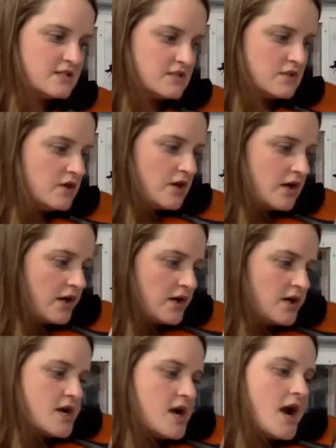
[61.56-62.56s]
slur.
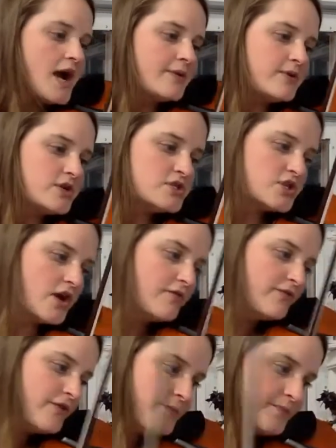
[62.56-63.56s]
I'm going to start
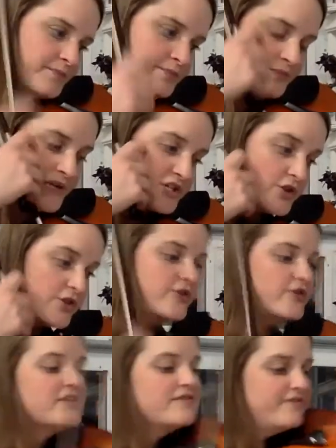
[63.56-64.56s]
from measure
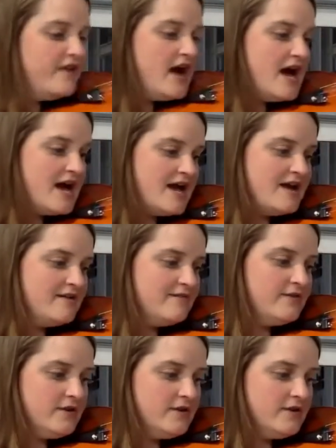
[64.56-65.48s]
35.